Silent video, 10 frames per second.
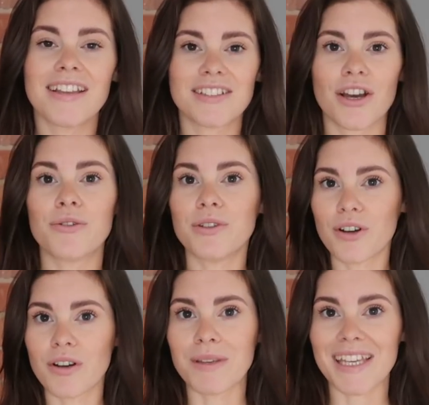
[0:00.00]
So you're
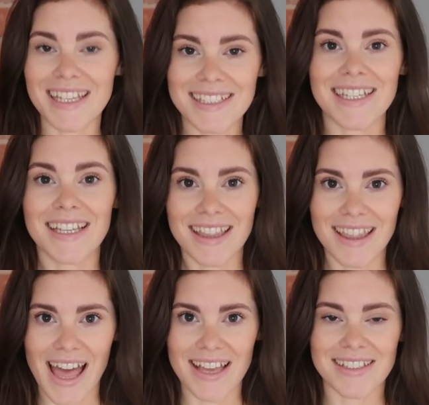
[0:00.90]
going to be eating
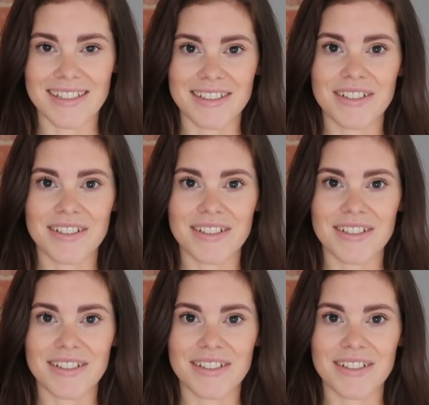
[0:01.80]
less.